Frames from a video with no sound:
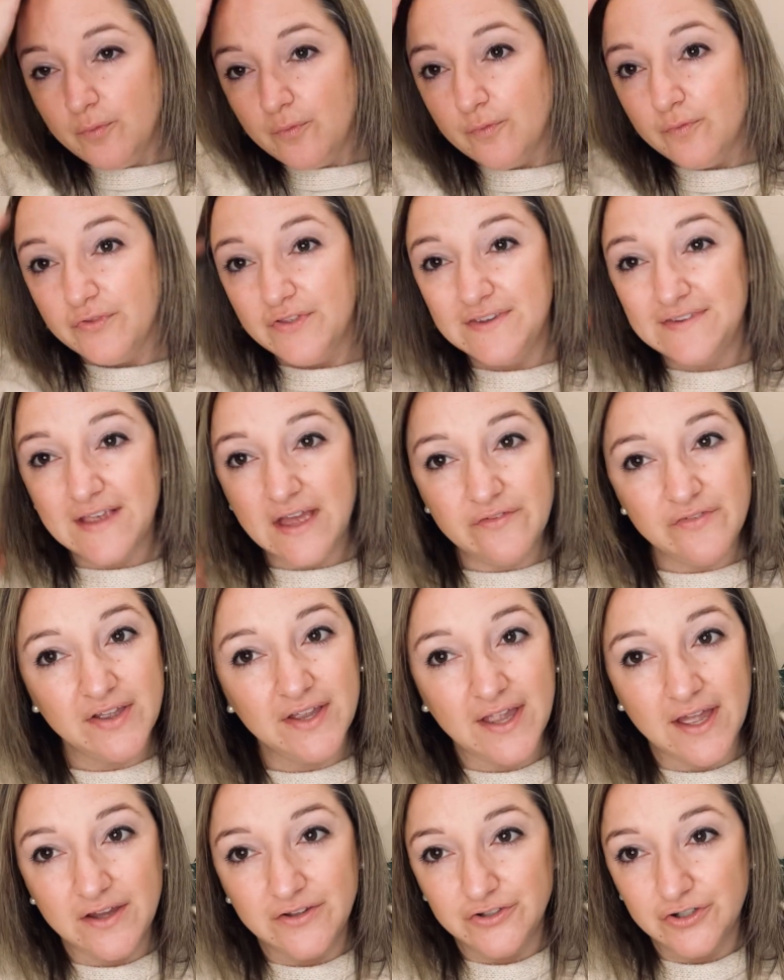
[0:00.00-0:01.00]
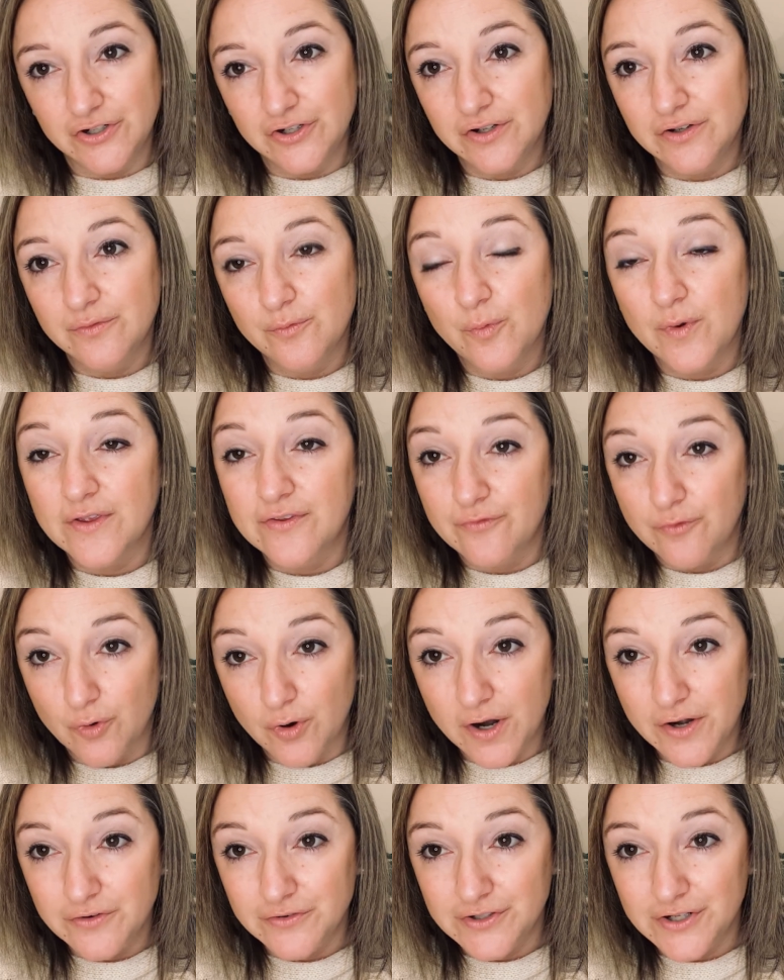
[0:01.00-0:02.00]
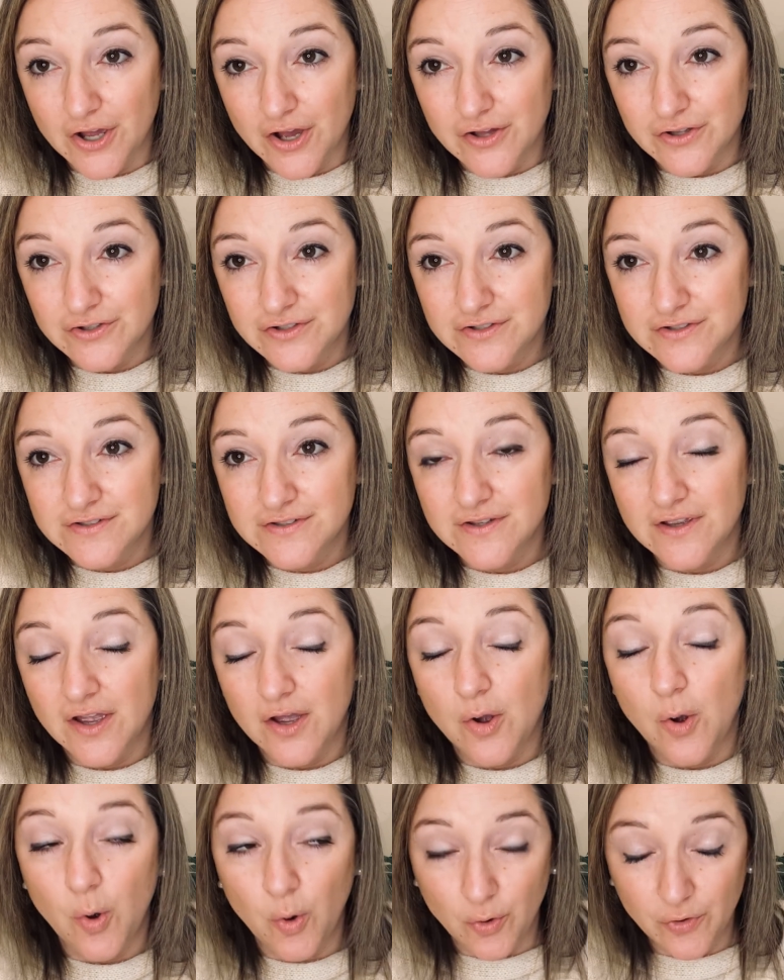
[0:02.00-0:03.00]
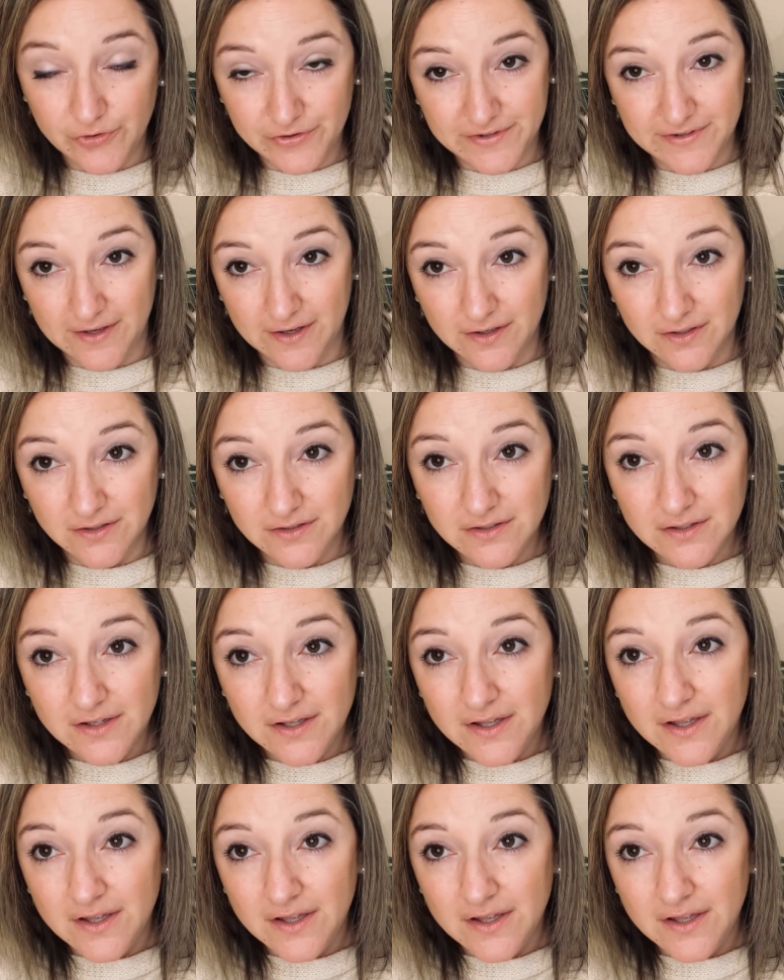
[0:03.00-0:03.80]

this advent calendar was $400 wholesale,